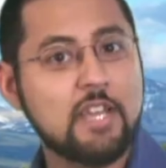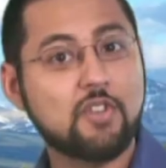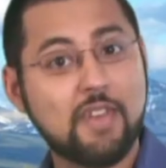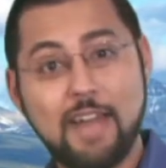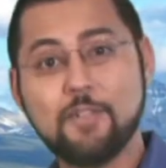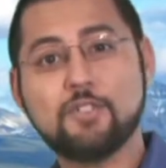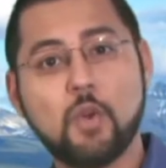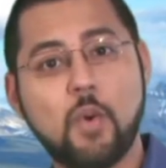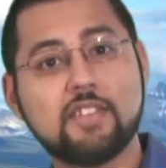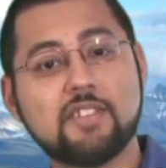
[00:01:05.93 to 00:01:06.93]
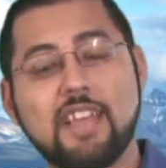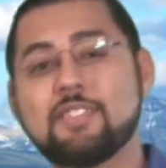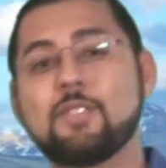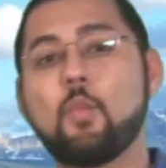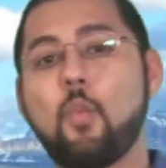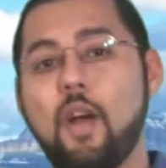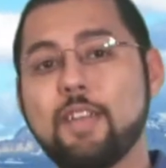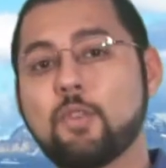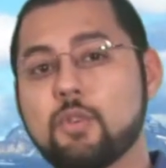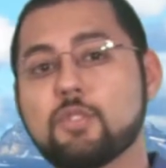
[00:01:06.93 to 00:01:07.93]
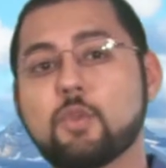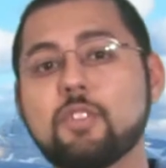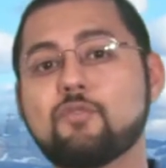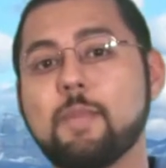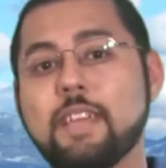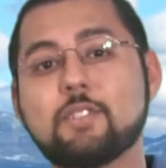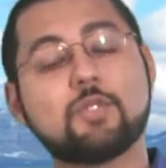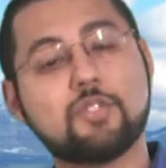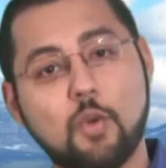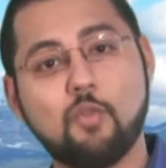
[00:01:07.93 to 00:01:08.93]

So now there's a question as to why Torosaurus remains were so